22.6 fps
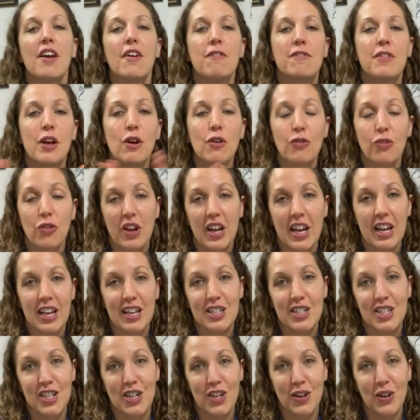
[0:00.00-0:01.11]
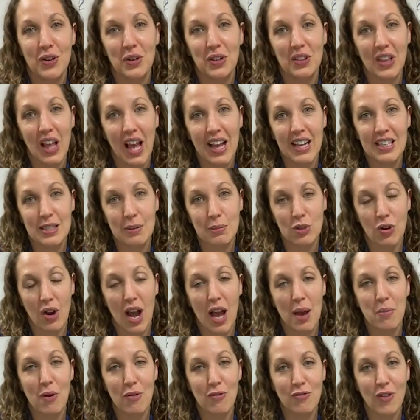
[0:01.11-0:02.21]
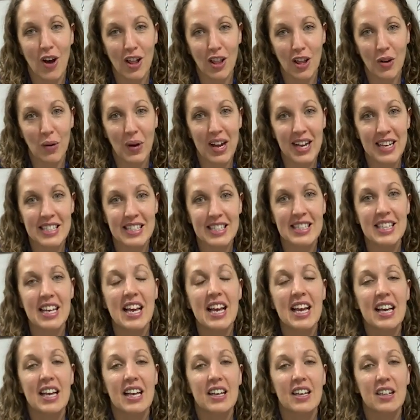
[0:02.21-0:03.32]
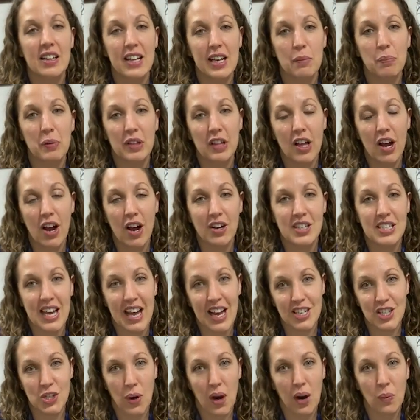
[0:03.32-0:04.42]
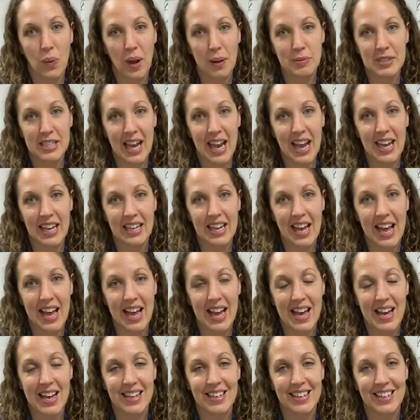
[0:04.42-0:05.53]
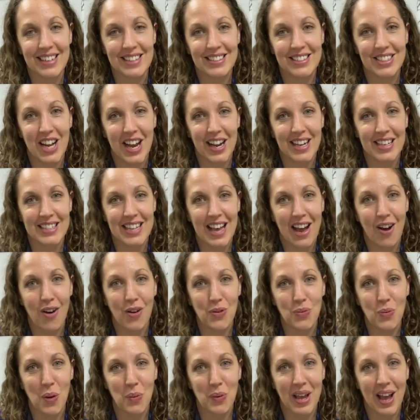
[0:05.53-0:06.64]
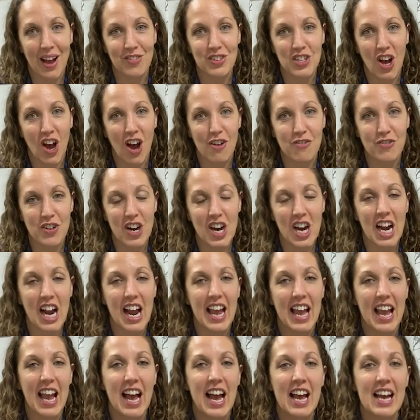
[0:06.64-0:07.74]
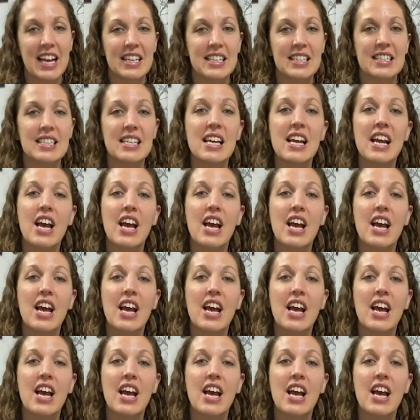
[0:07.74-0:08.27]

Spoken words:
feel free to like, subscribe, follow us, click below to head to our website and check us out and what we have to offer. And